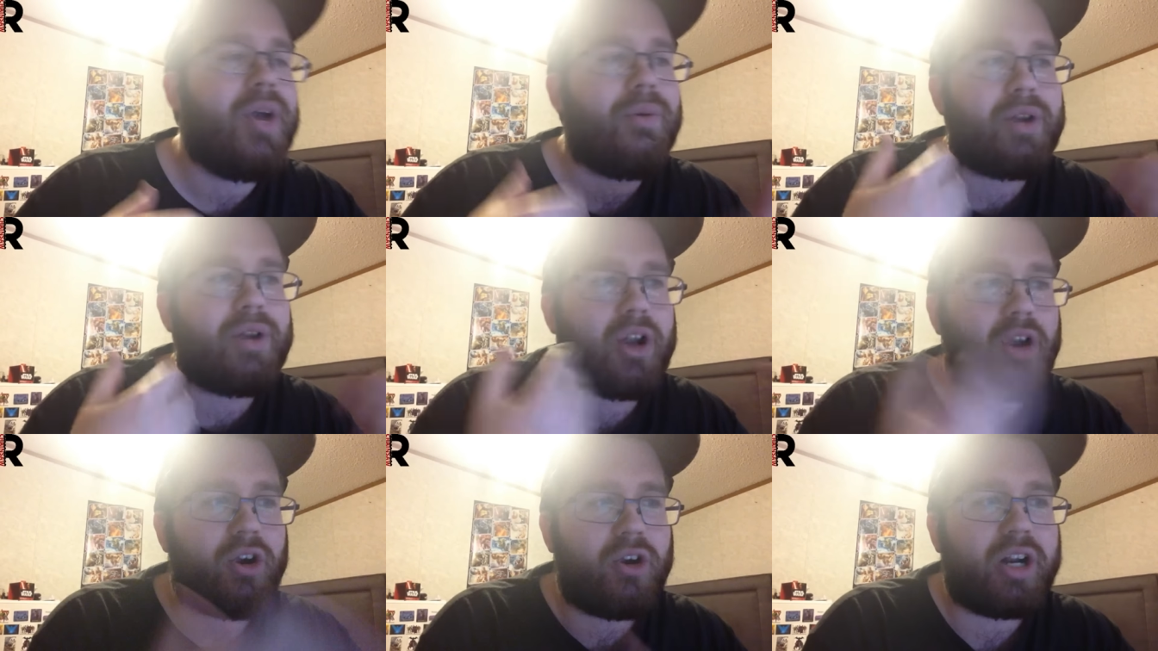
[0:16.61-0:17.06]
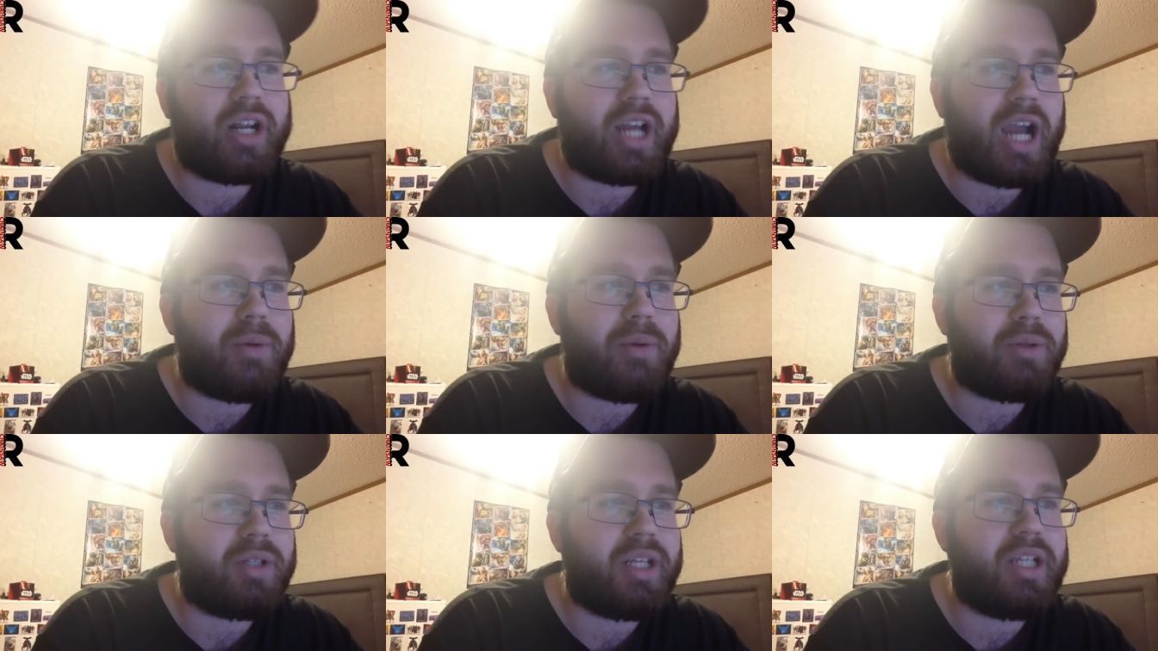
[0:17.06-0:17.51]
When I heard it
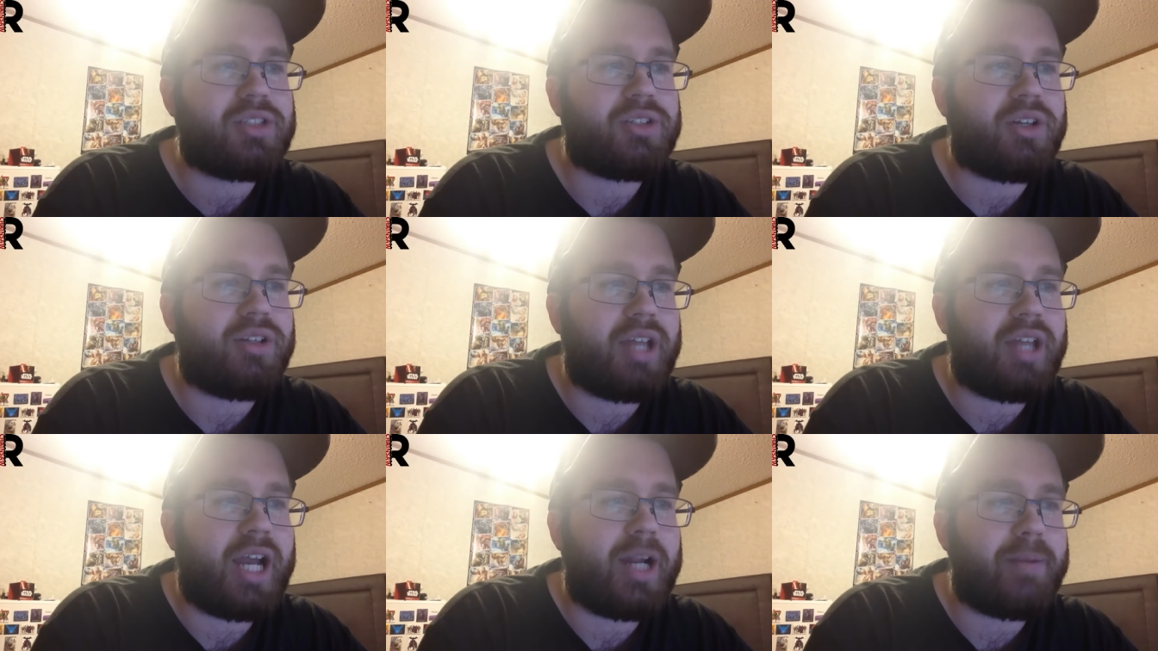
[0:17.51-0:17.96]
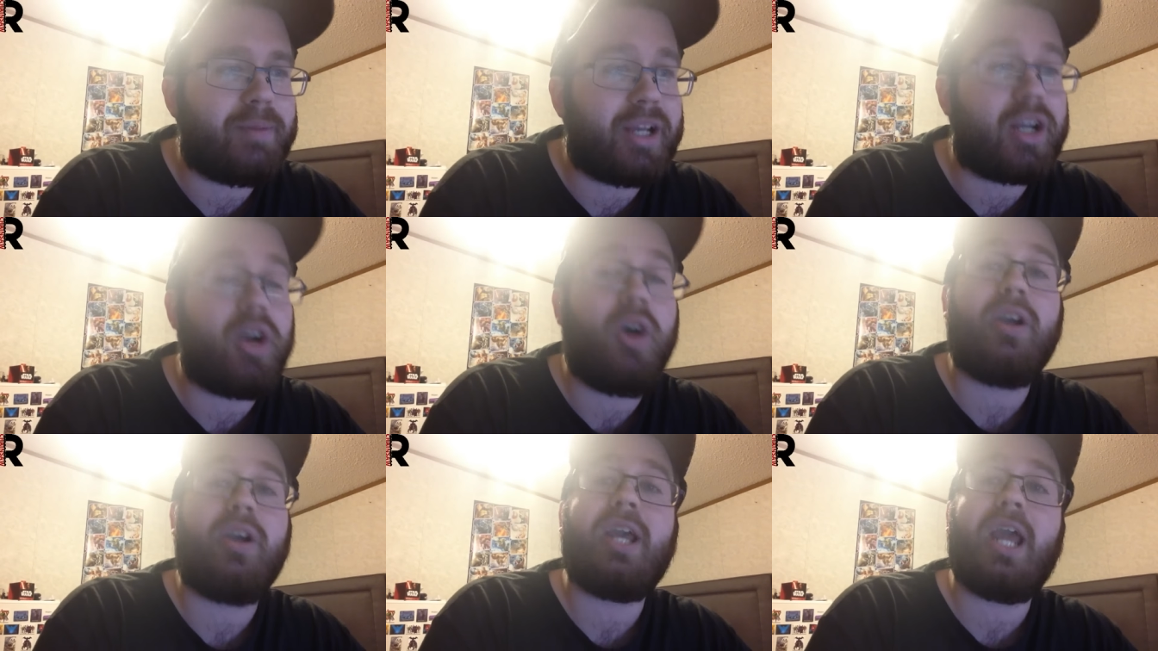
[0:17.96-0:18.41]
got released online, I'm
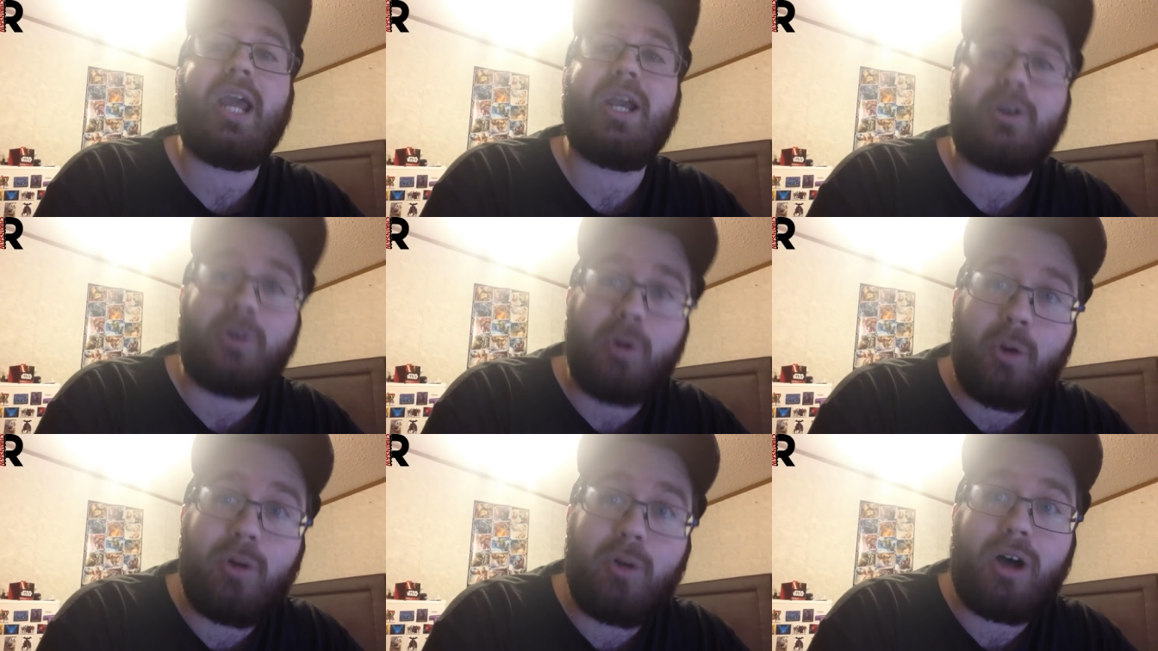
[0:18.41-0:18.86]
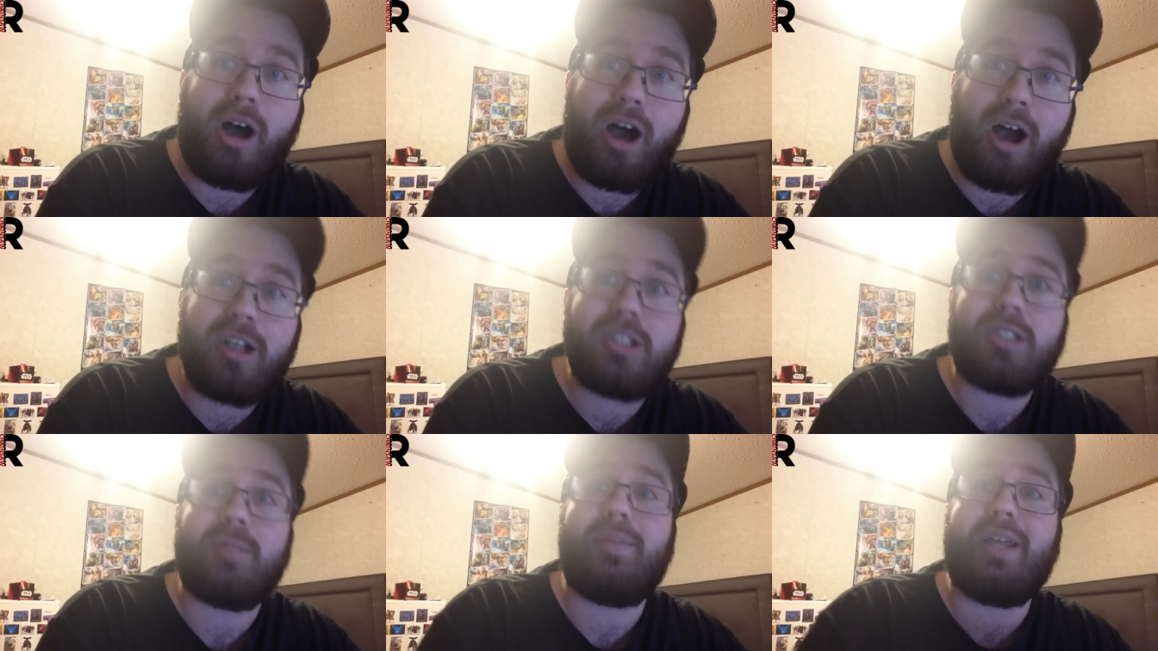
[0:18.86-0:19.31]
like, okay, cool,
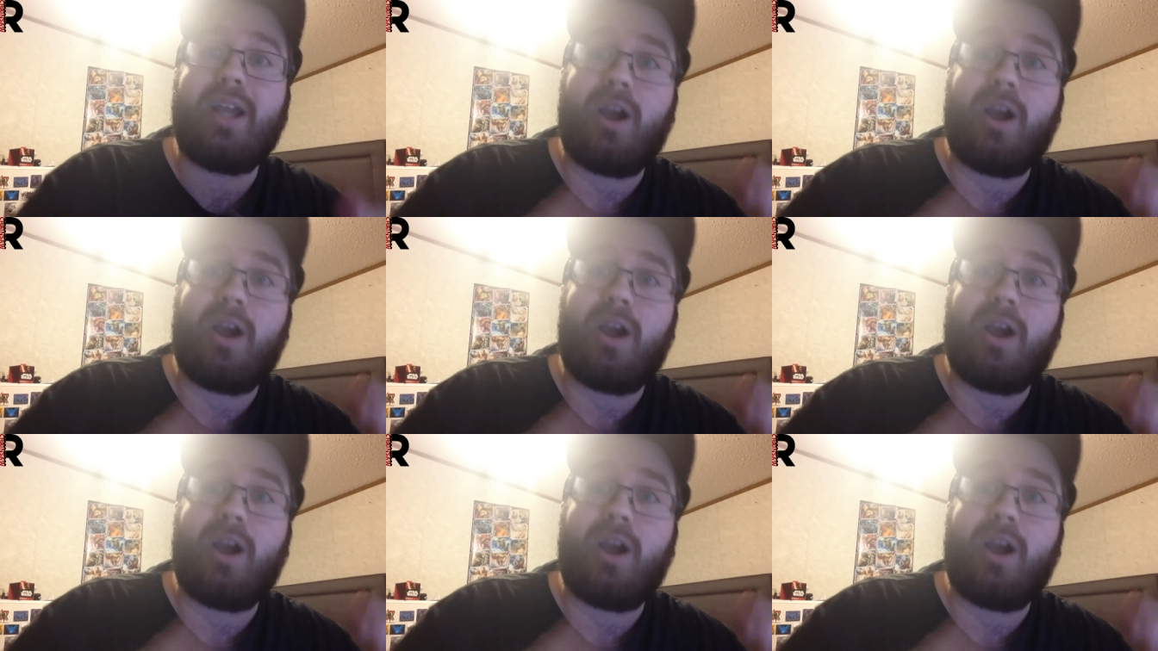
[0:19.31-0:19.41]
awesome.